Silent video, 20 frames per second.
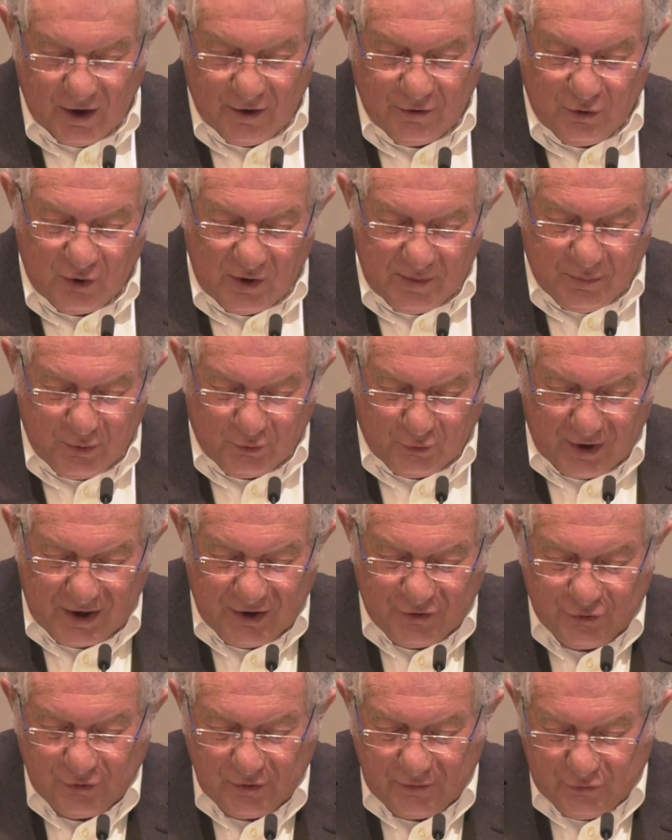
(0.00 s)
The
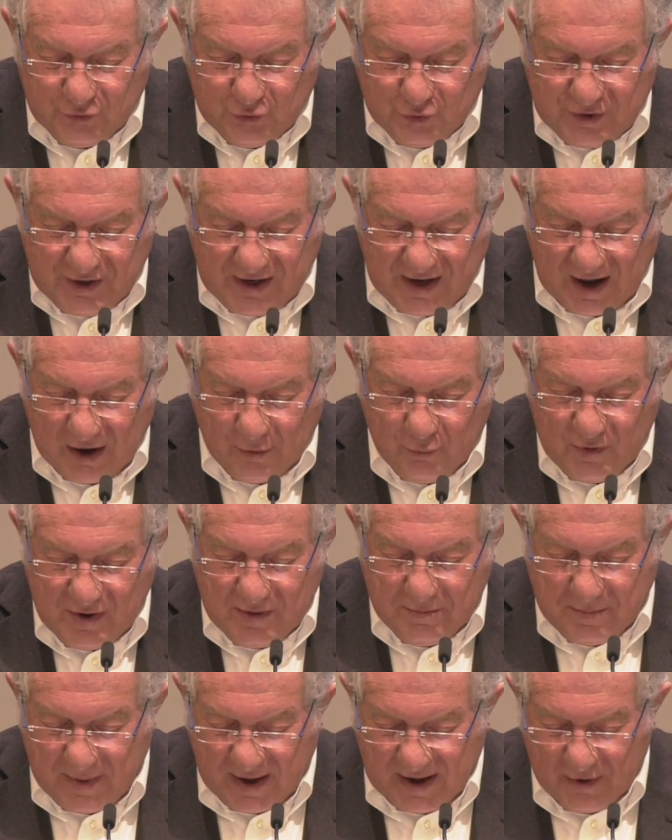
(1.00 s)
liberation of Judea
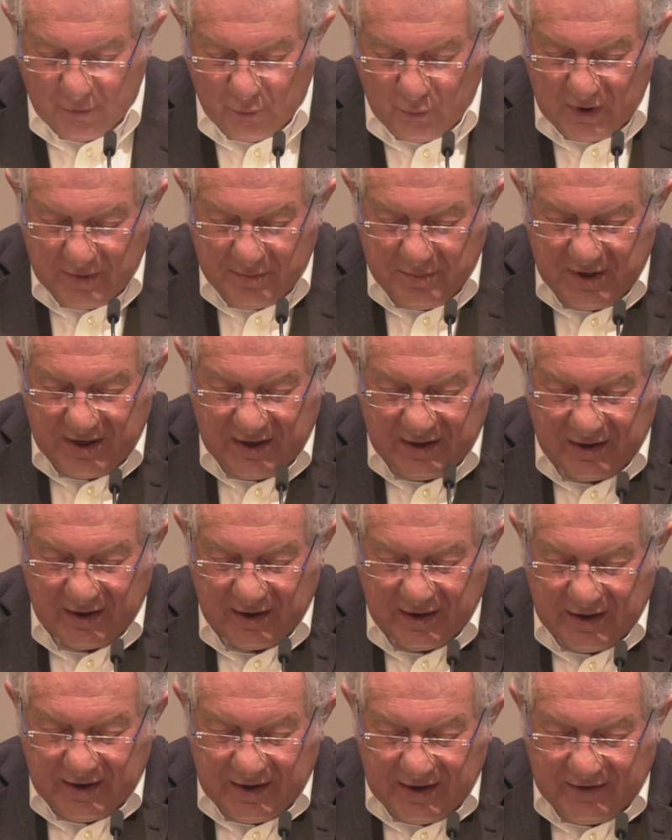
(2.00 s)
will mean
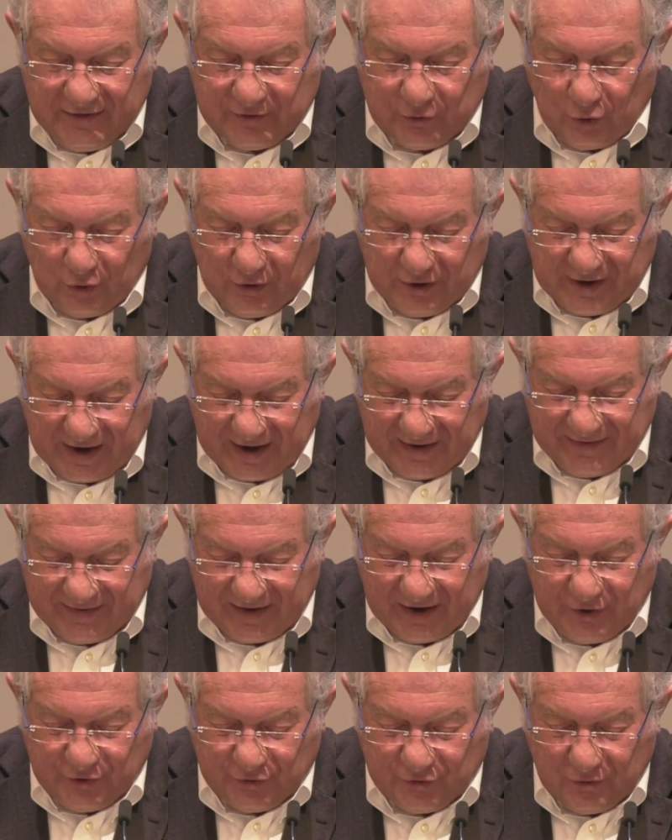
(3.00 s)
its
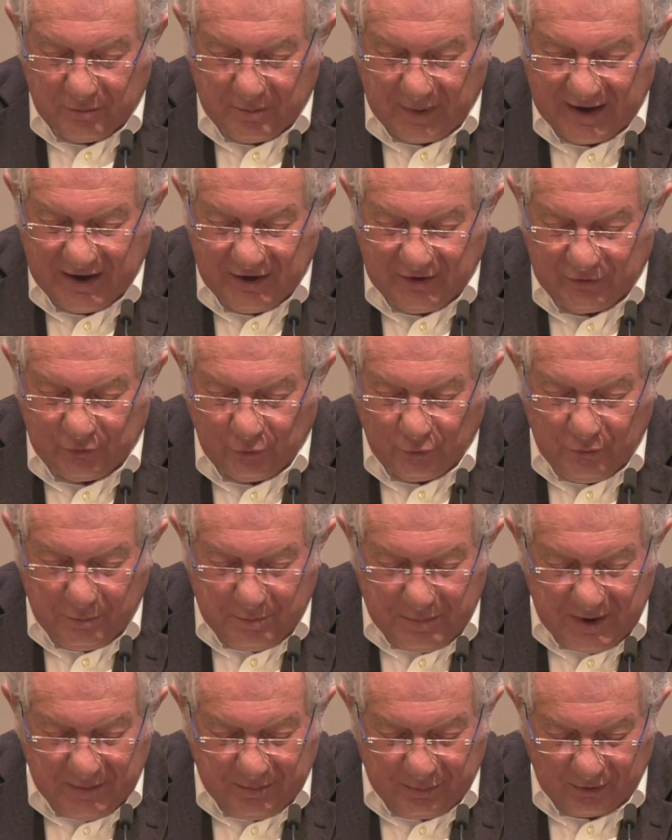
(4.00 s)
colonization by its own
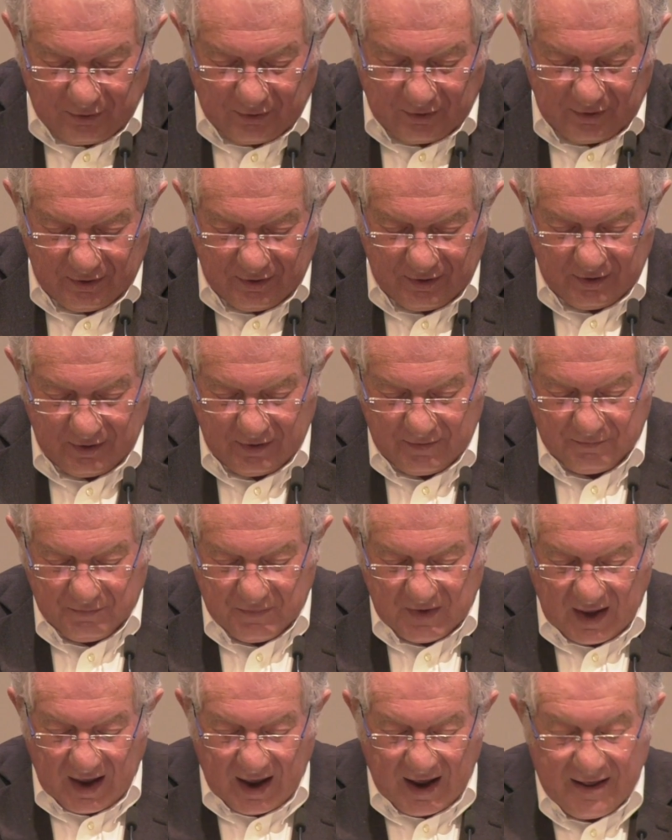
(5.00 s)
people,
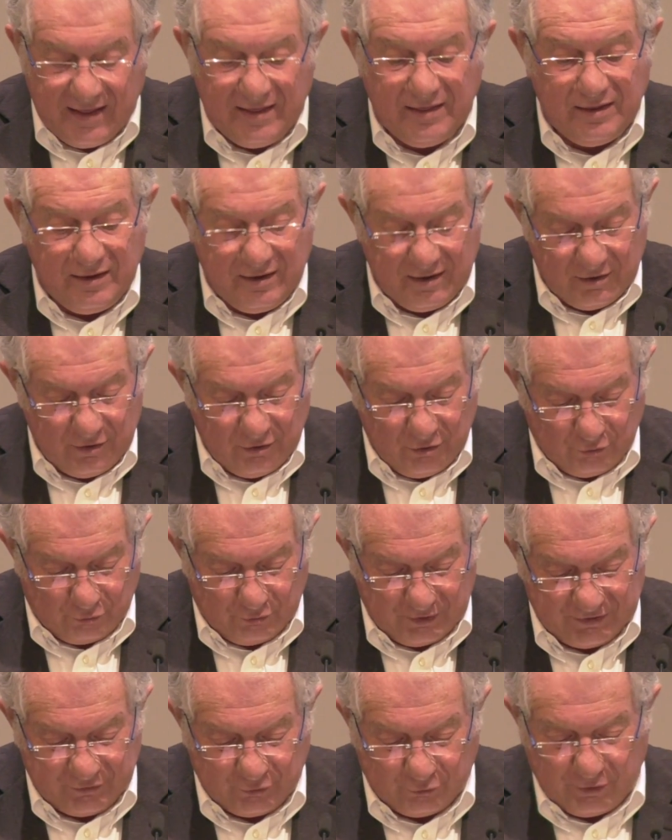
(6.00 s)
and the
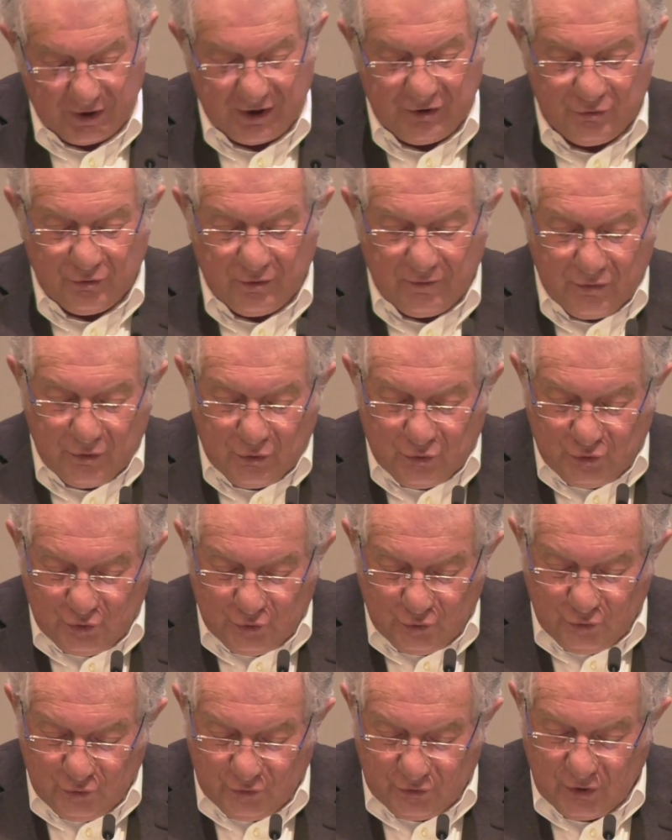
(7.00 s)
restoration of the
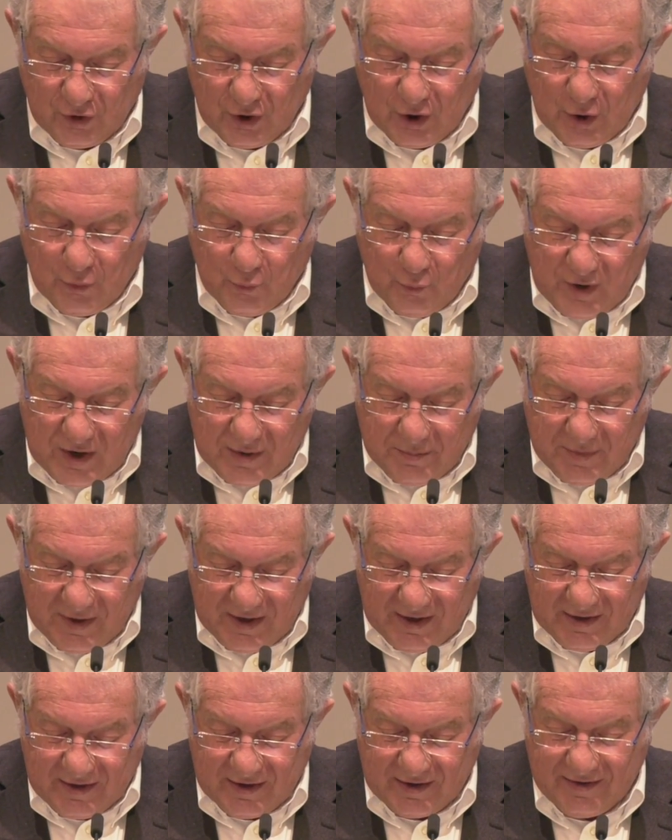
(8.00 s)
Jews will
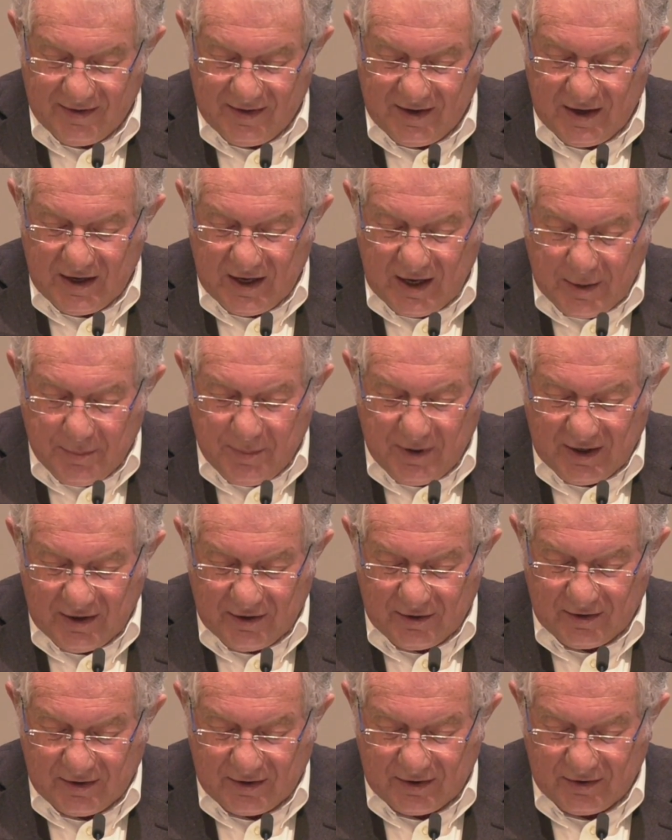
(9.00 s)
mean the
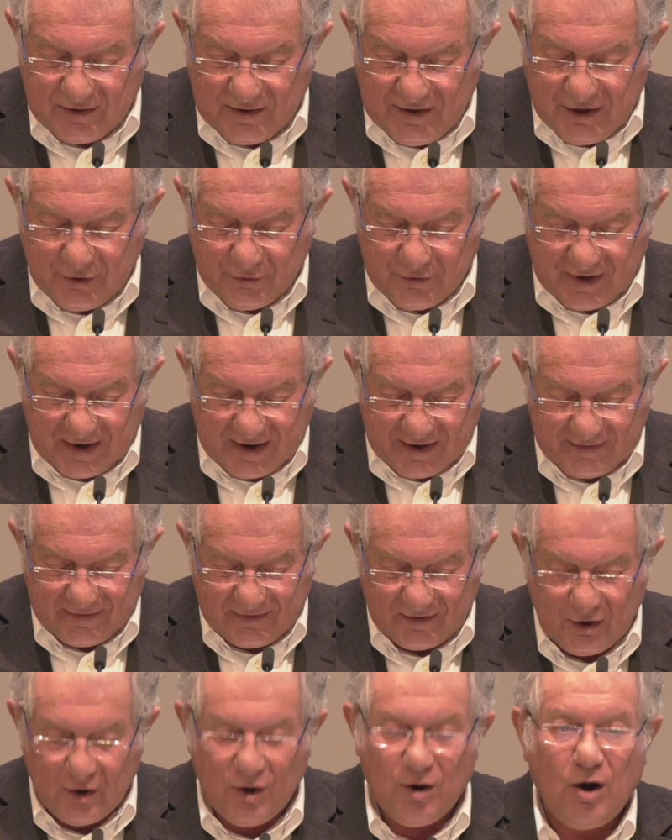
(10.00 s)
imminent
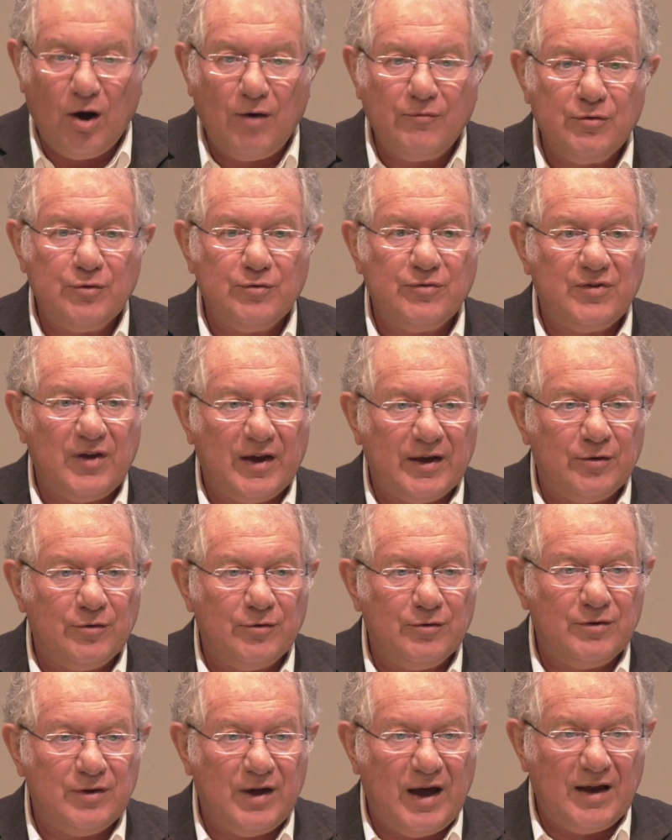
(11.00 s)
nearness of the
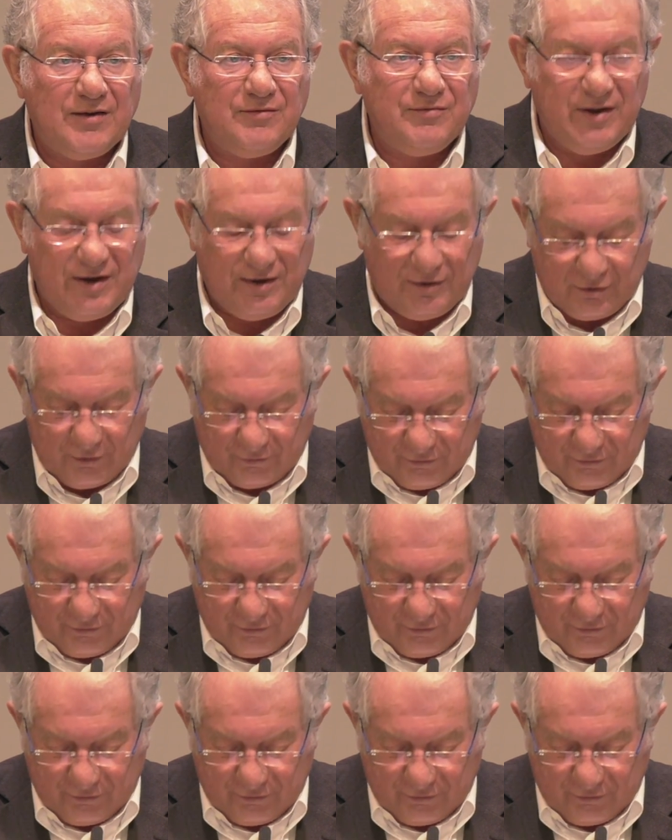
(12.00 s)
second advent